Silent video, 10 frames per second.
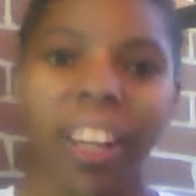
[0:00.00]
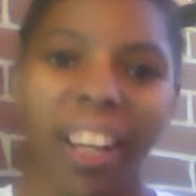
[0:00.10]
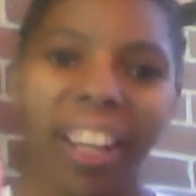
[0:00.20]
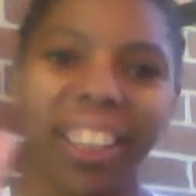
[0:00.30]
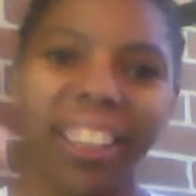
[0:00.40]

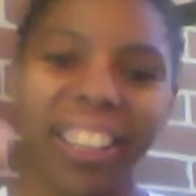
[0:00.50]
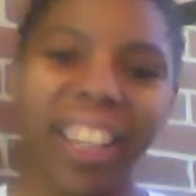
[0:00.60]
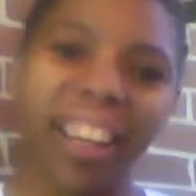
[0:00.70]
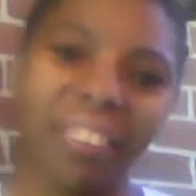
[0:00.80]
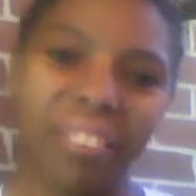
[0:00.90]
Hey you
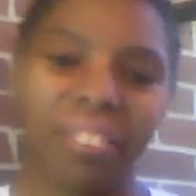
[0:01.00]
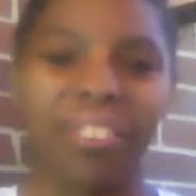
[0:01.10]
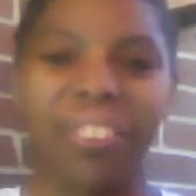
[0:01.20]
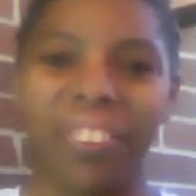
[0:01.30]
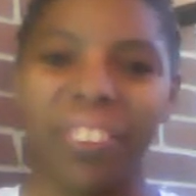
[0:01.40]
guys, it's your
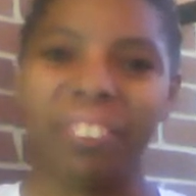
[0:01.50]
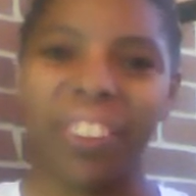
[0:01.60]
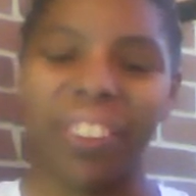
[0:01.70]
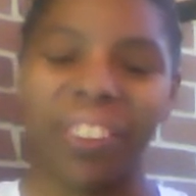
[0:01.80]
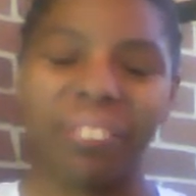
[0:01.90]
girl
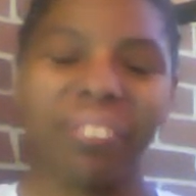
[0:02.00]
Pam,